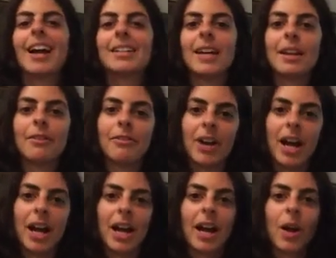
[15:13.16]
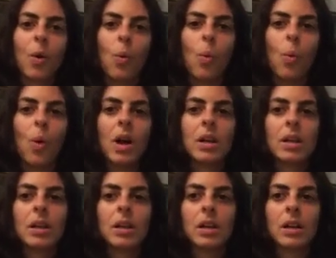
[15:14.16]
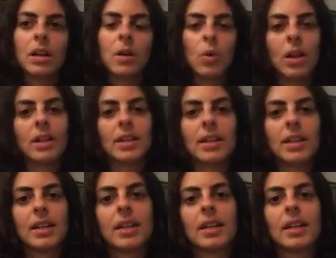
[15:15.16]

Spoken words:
identify one quality